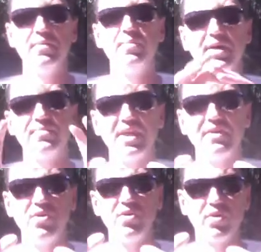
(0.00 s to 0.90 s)
But
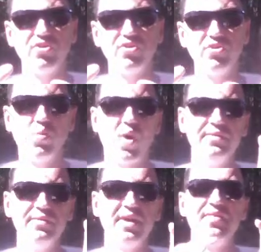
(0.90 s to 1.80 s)
if you want to do
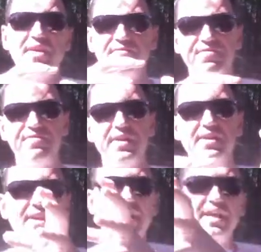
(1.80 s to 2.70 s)
one and then feed it